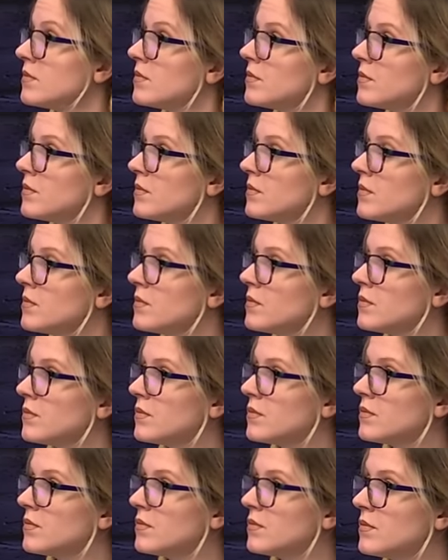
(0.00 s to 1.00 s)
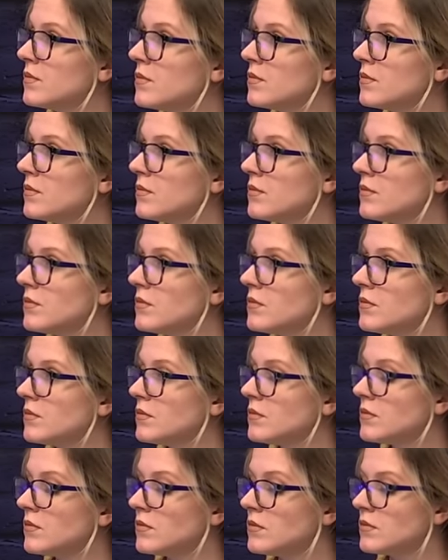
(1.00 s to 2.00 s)

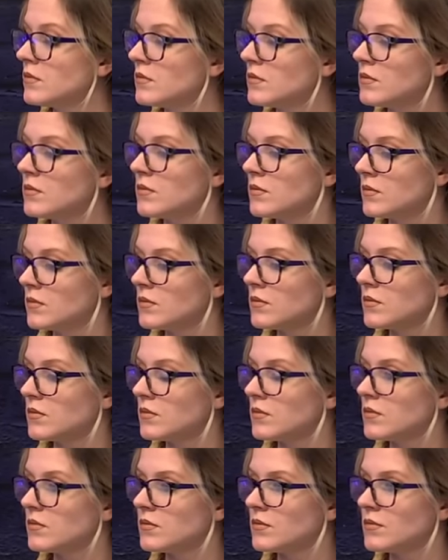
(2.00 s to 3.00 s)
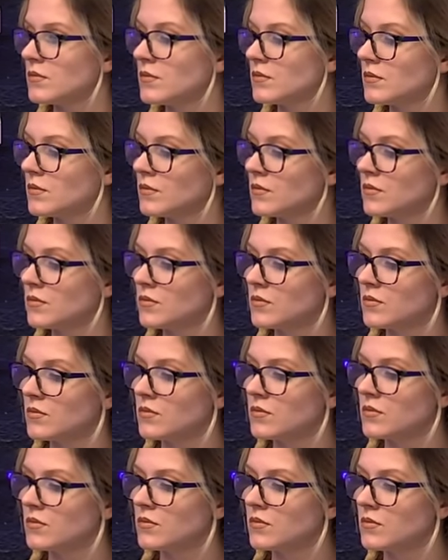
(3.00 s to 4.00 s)

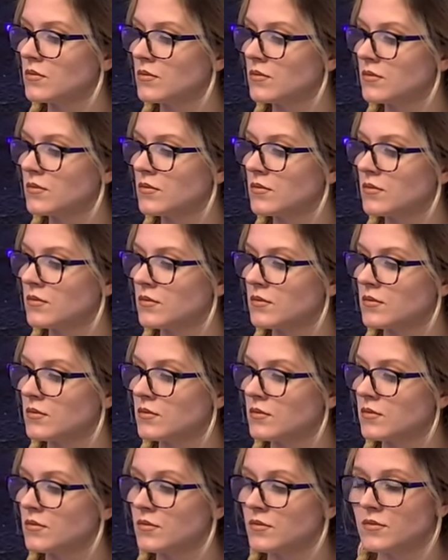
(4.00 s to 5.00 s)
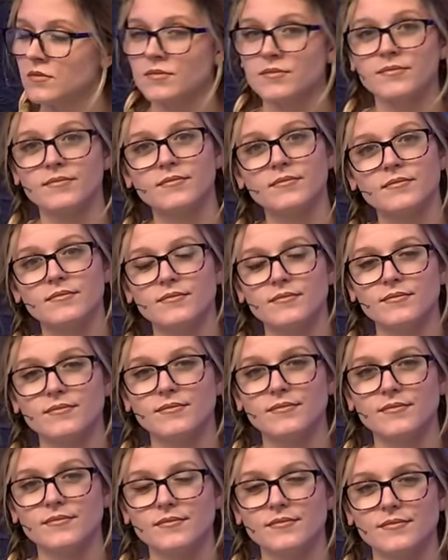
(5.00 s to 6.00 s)

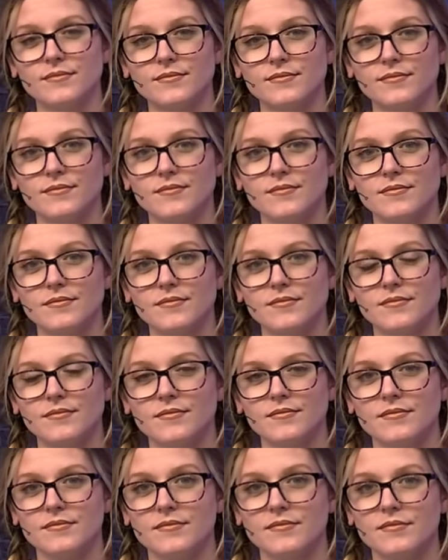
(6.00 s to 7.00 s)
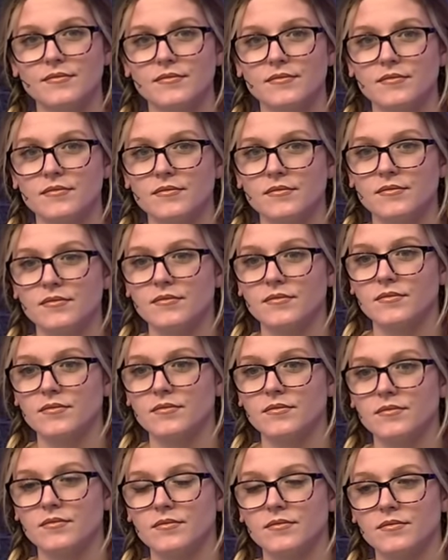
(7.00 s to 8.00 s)
[no speech]